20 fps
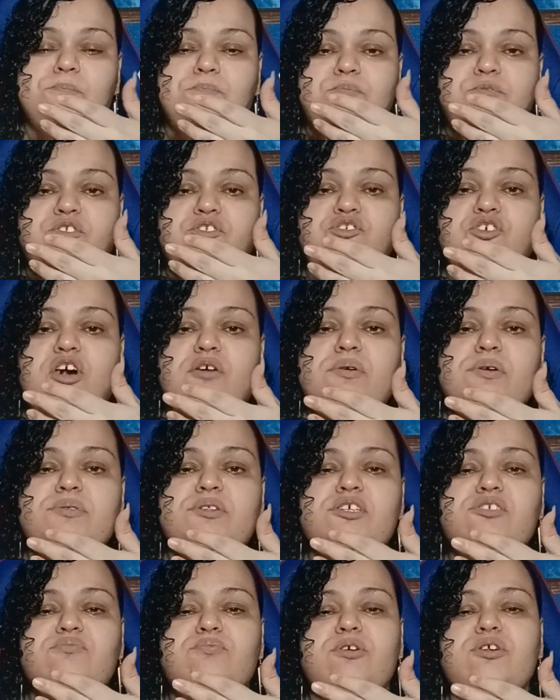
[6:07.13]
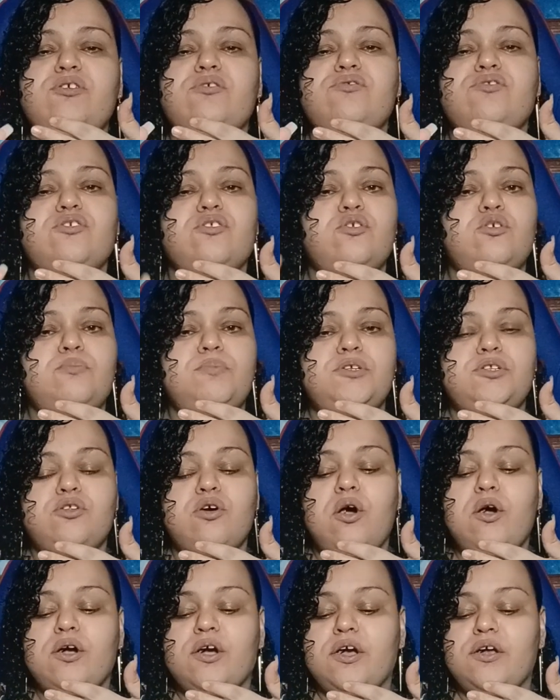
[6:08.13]
I'm sorry this video is a little bit
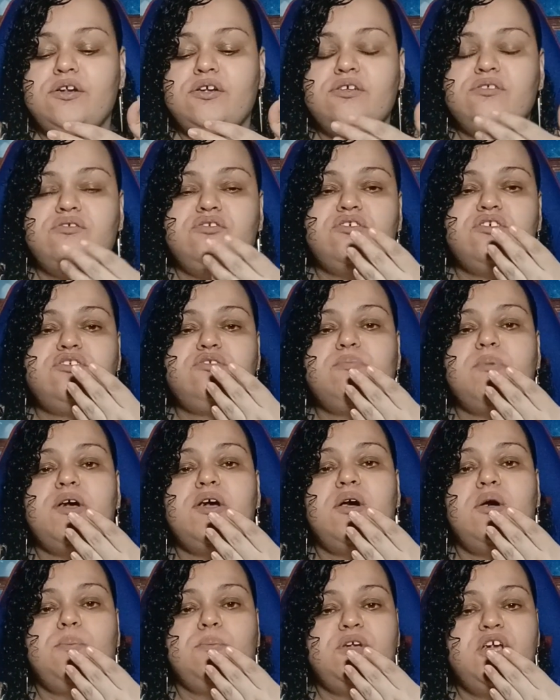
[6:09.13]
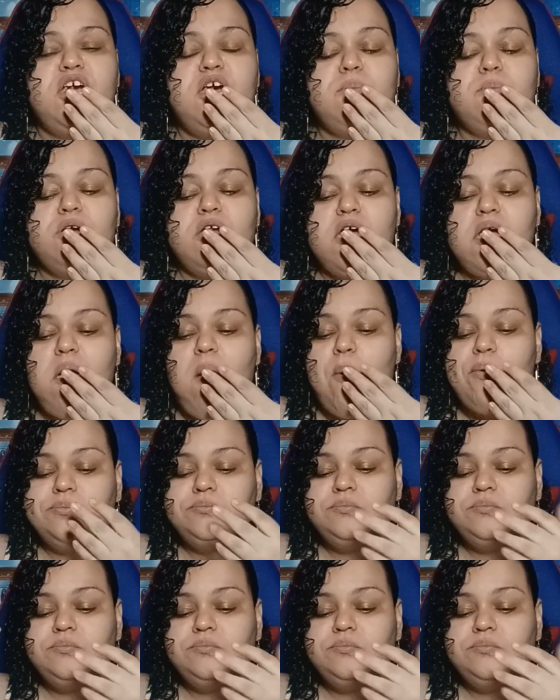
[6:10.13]
dark. I didn't adjust my um camera light.